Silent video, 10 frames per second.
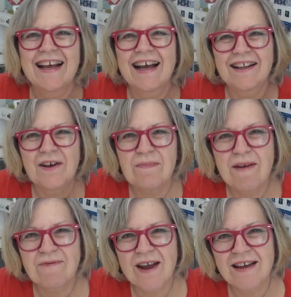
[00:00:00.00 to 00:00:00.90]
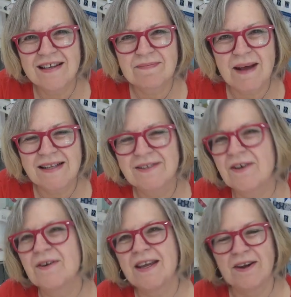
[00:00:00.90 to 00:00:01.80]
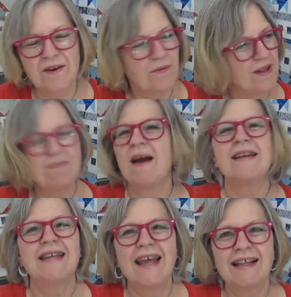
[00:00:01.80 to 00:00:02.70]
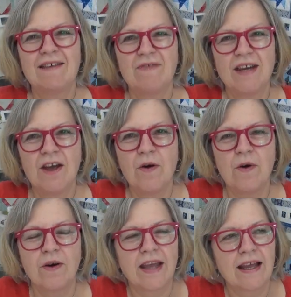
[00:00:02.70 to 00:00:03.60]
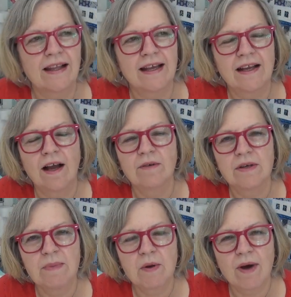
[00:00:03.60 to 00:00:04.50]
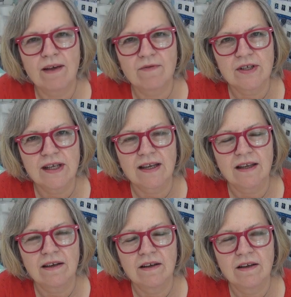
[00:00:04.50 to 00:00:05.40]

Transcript: Hello, my friend. It's Pat Sloan here with my daily video. Okay, like, I'm going to be quiet for a second.